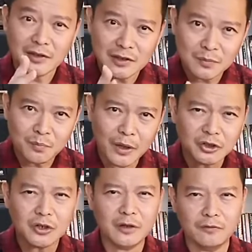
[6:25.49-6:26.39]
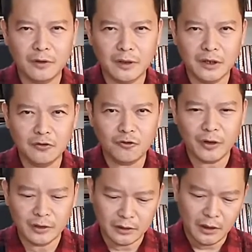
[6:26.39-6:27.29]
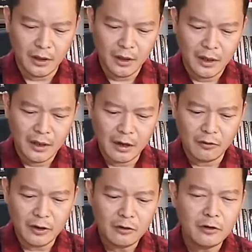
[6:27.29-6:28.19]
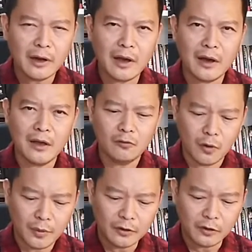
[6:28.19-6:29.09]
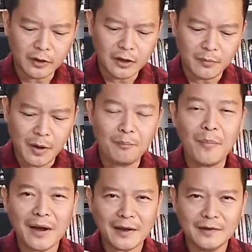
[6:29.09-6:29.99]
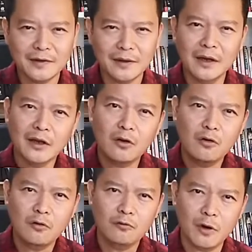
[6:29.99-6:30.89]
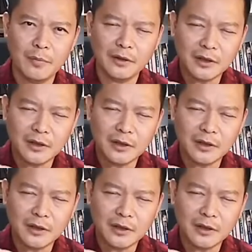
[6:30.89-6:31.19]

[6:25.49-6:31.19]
especially for the new trainer? Now, Lik Hung and I will be talking about marketing. Lik Hung will be